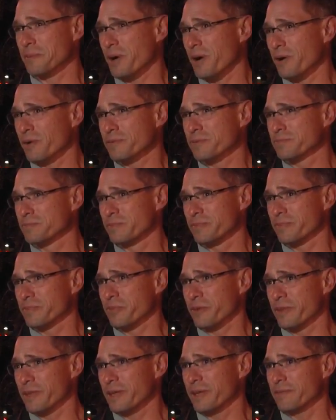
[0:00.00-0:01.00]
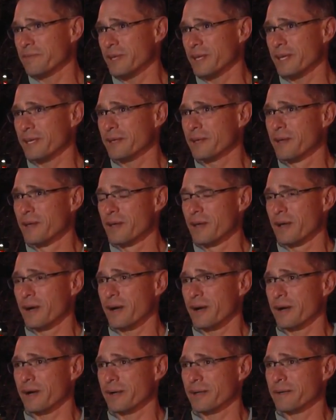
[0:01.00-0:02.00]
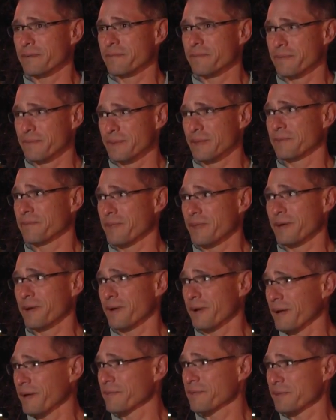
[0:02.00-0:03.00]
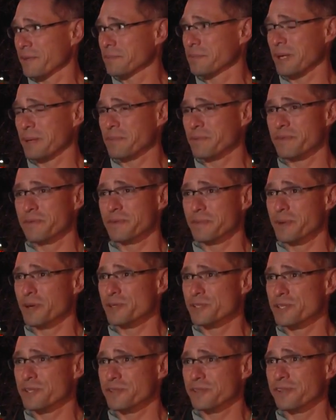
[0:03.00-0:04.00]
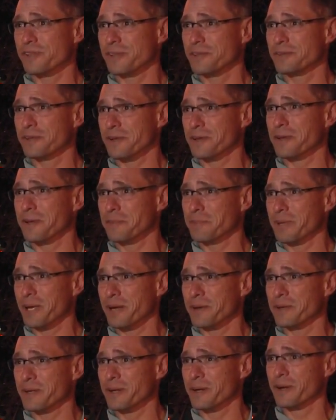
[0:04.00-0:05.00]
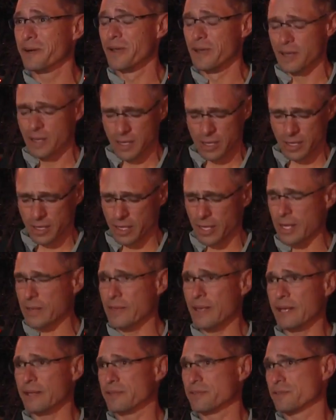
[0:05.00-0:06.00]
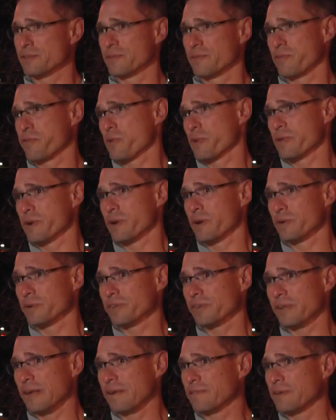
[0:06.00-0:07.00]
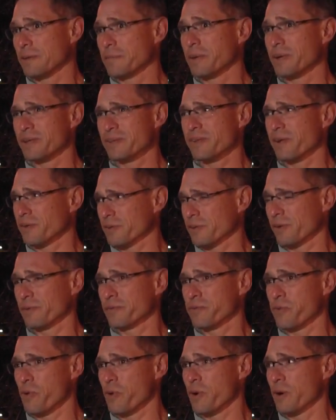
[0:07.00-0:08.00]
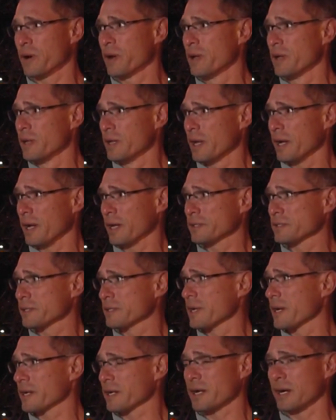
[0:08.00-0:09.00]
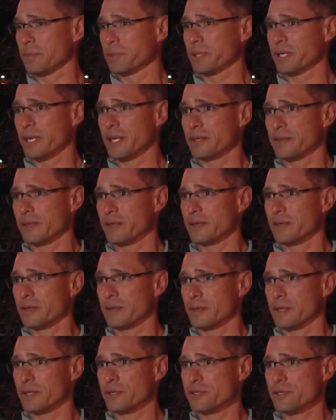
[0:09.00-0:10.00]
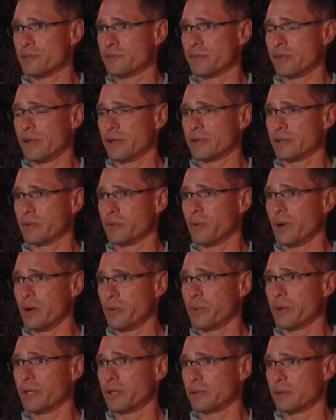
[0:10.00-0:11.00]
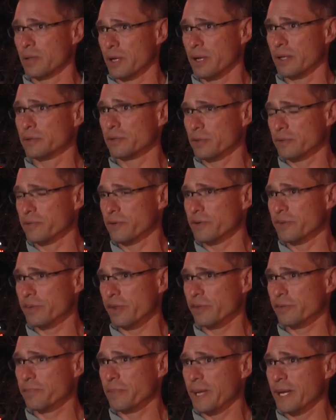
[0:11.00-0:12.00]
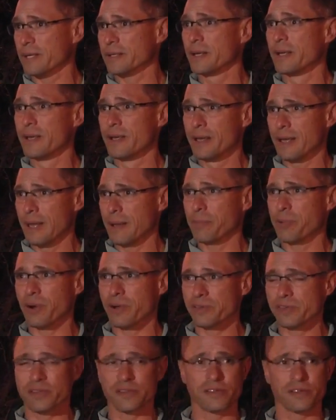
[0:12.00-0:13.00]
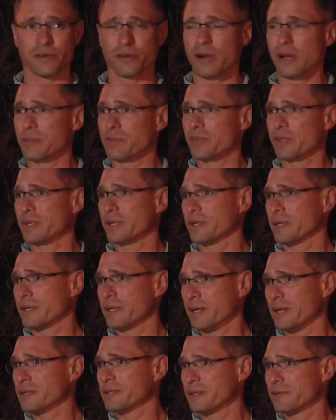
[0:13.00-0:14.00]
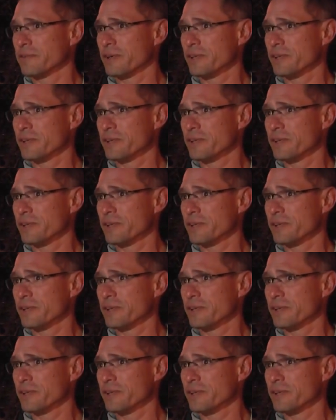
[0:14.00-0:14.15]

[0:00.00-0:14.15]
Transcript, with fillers: the mall for the evening uh, if, if they don't have some type of an emergency to come down here. Uh, and that is for their own safety, but it's also for uh, to not complicate the, the issues down here while we uh, look for a suspect and process a crime scene and conduct an